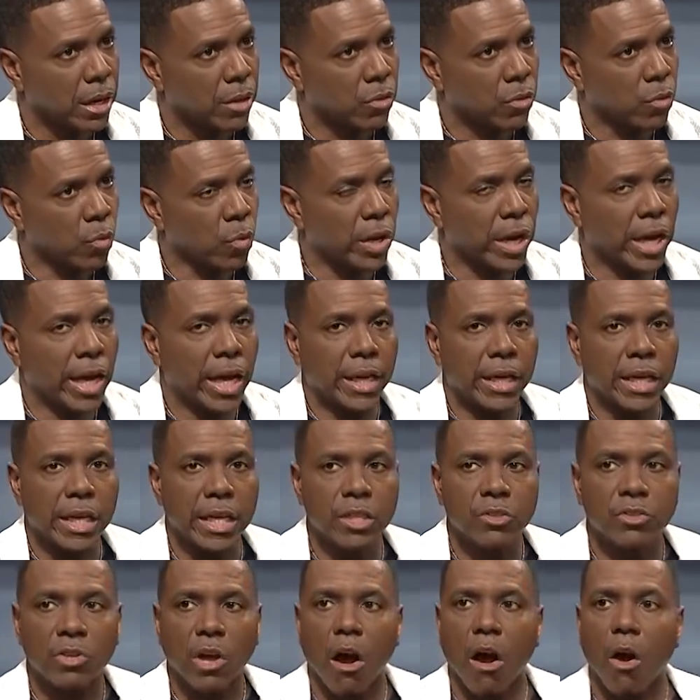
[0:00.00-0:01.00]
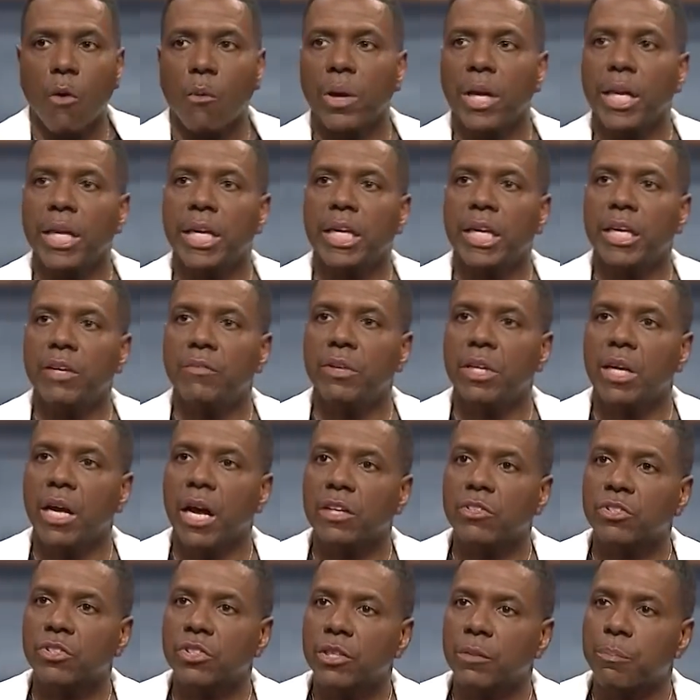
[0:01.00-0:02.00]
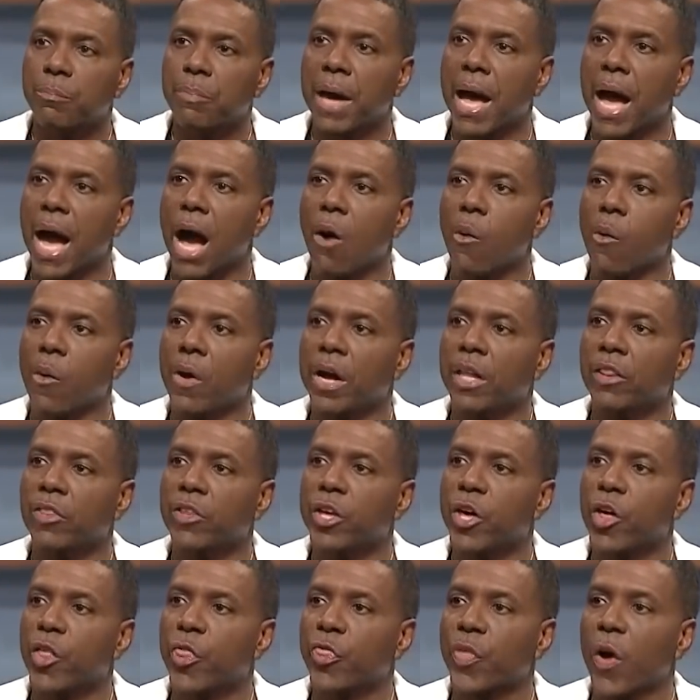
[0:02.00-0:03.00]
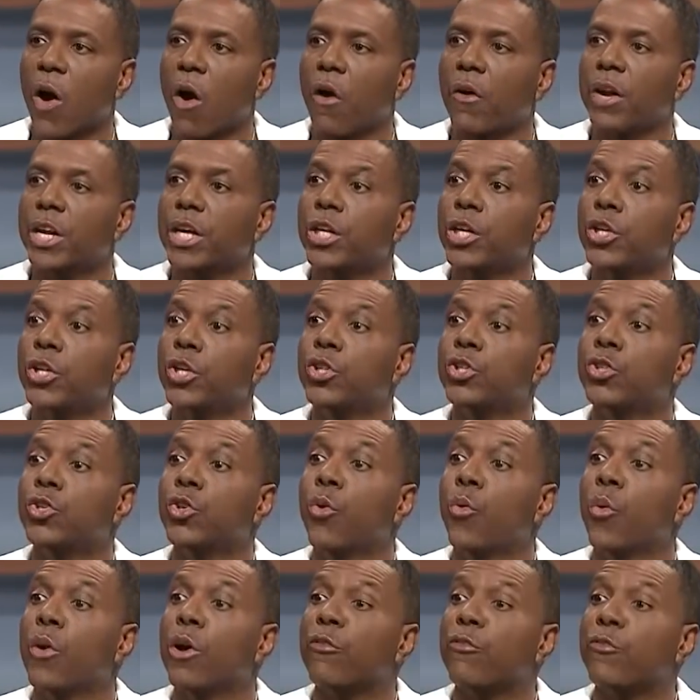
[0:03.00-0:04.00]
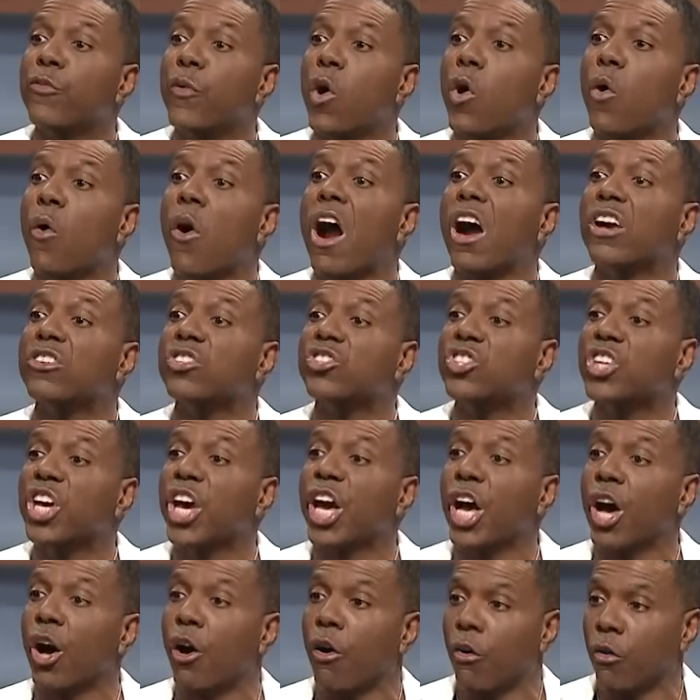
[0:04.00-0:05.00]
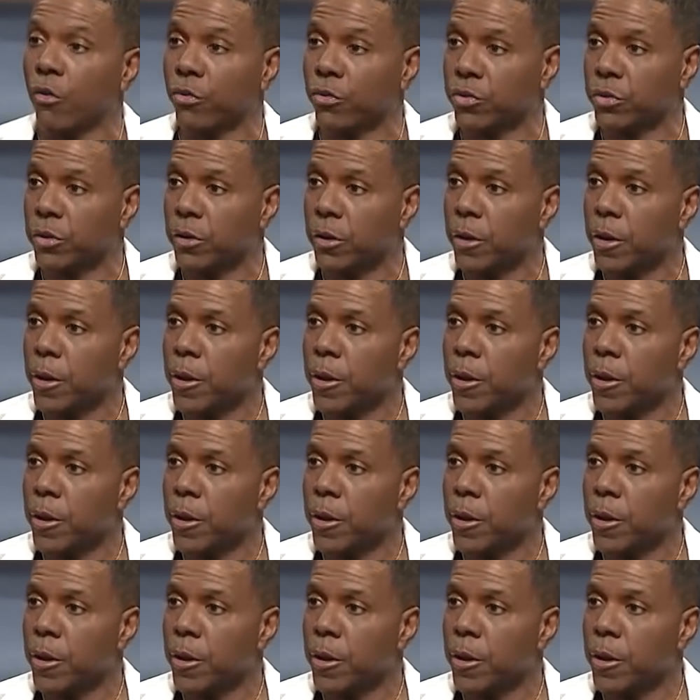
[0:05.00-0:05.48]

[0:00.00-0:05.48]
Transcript: when He's already given us the power and the authority to do it for ourselves.